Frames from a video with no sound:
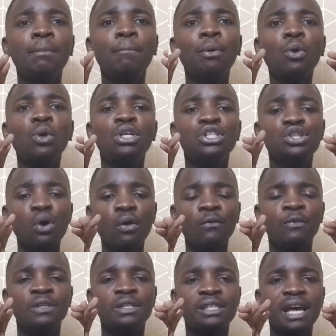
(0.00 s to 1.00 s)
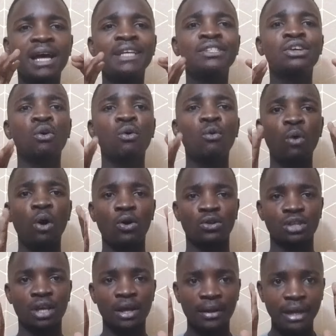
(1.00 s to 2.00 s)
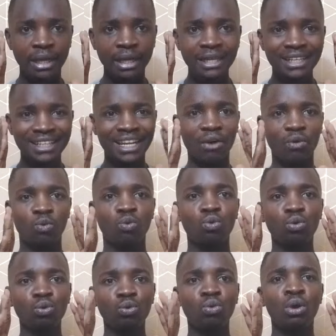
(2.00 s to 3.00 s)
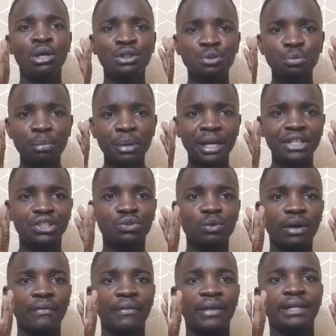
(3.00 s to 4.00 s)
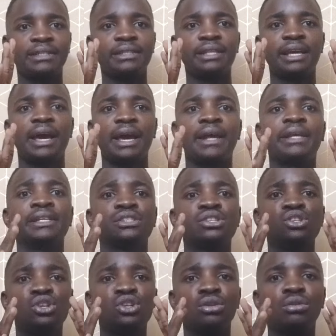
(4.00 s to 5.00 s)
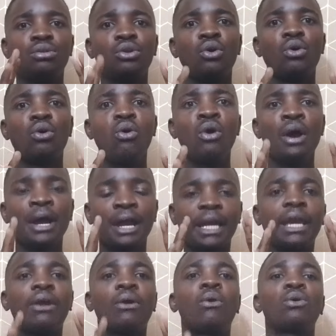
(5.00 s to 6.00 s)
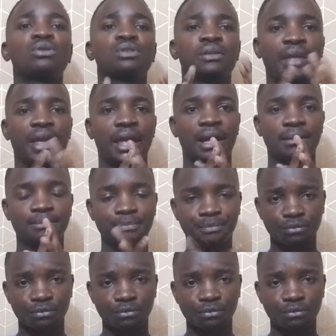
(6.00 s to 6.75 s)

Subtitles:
police officers was in Nyahururu to make sure that there is no chaos there.